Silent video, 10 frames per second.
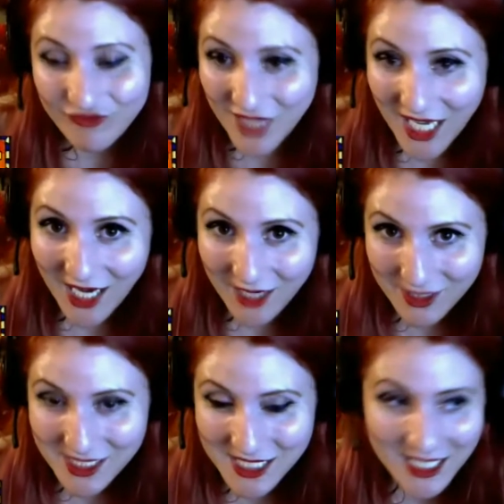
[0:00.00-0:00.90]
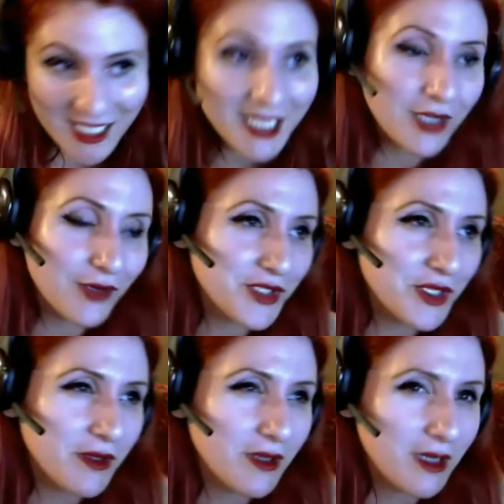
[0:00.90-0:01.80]
Anyways, and he goes,
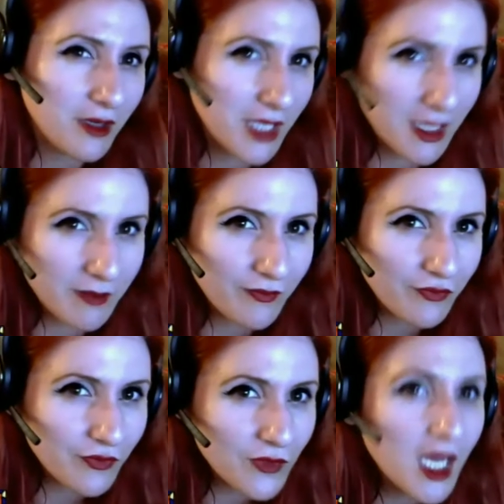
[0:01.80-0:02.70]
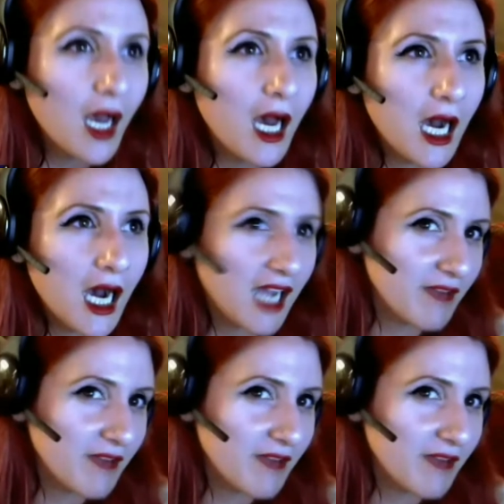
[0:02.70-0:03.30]
okay, I've